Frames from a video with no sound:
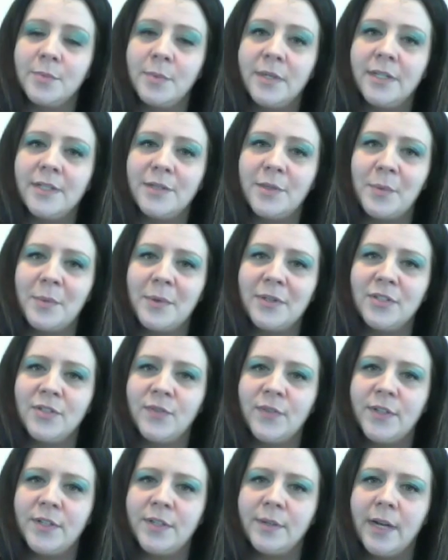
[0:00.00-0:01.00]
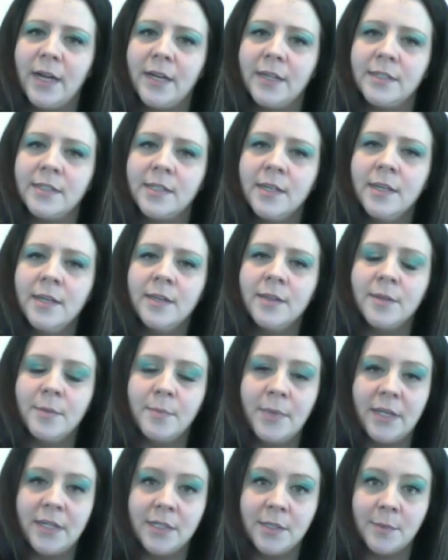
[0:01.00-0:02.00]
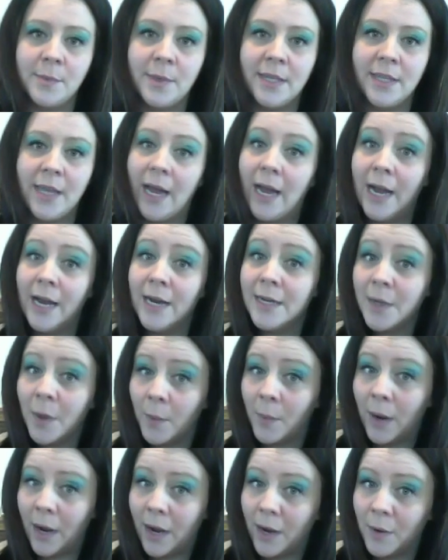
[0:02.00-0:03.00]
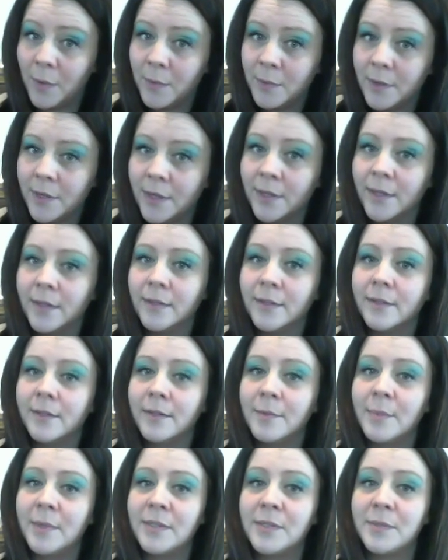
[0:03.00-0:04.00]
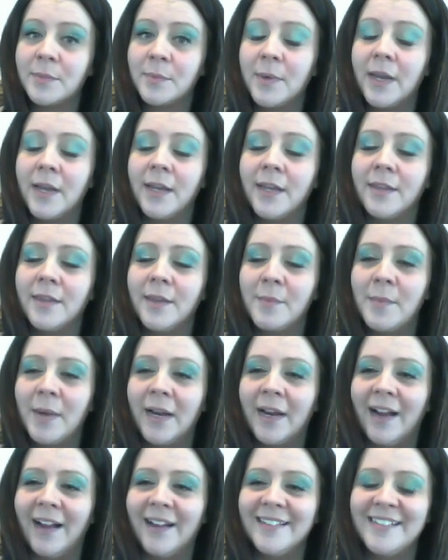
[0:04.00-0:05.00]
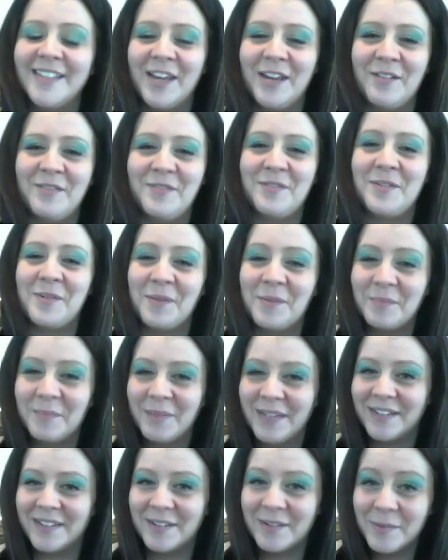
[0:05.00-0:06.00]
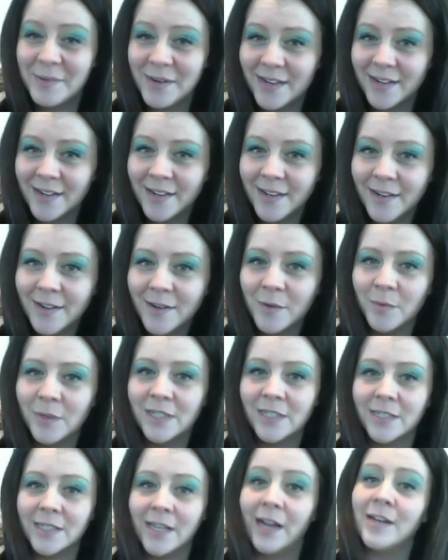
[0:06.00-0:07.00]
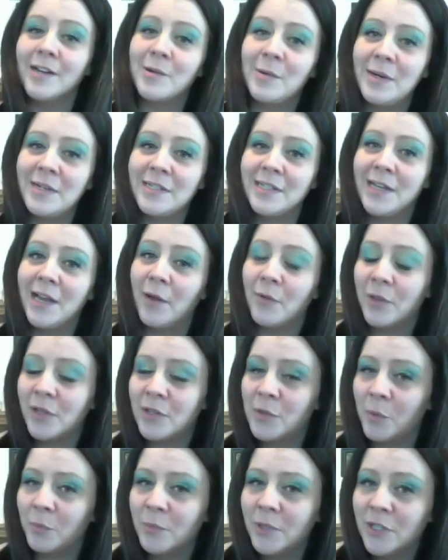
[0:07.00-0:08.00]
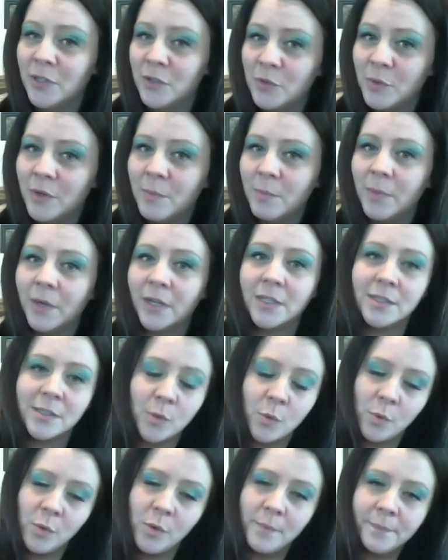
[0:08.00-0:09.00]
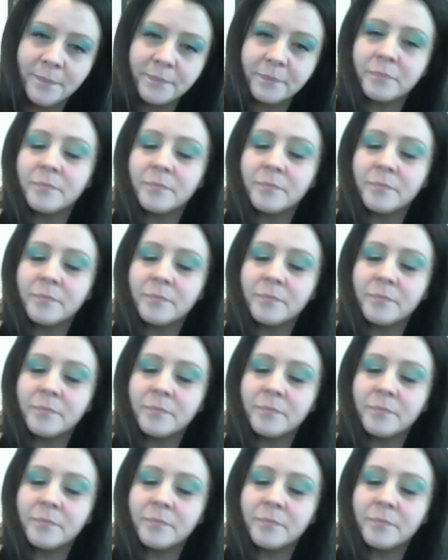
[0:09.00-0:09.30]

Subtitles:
one into words for you guys the best way that I know how and the best way that my guides have told me to do it, which is kind of crazy how they told me to do it, but it's cool.